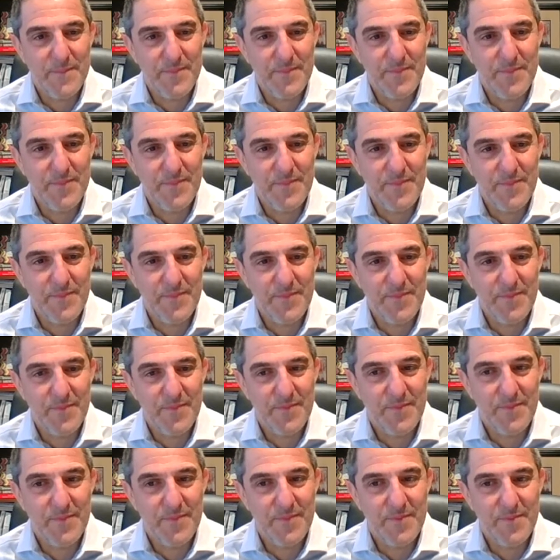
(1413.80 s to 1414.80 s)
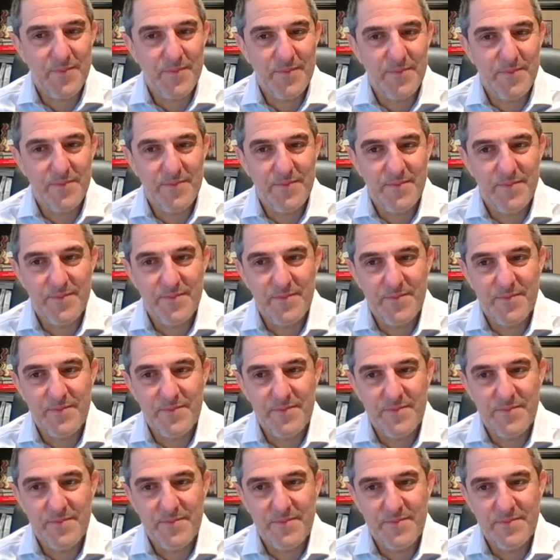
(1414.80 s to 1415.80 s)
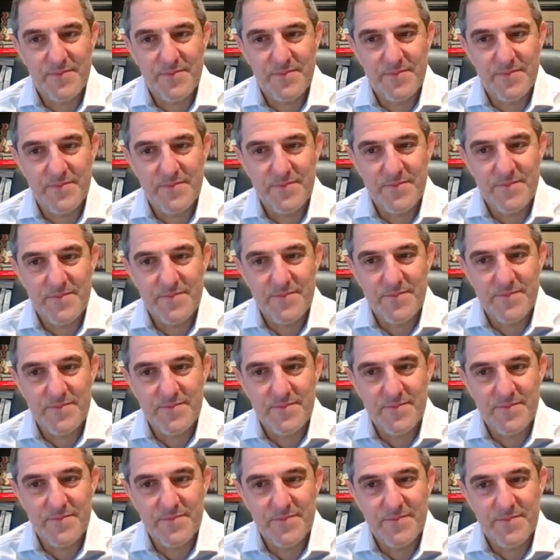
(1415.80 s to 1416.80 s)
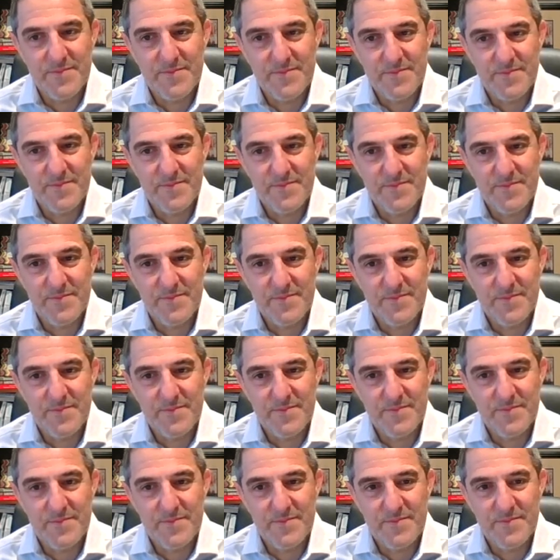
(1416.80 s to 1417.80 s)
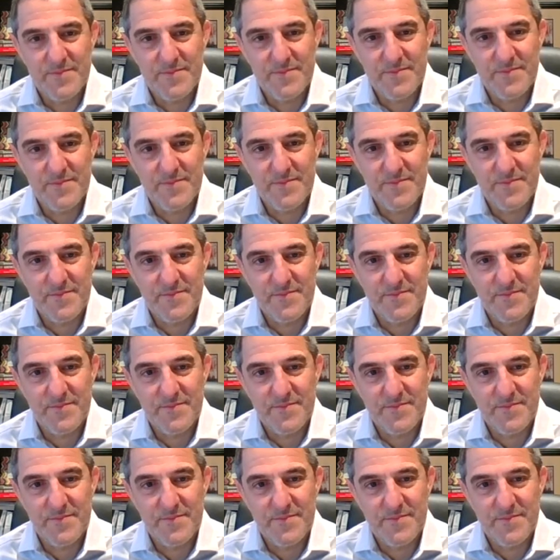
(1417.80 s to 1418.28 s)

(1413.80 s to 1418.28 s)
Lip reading: The person shown says nothing.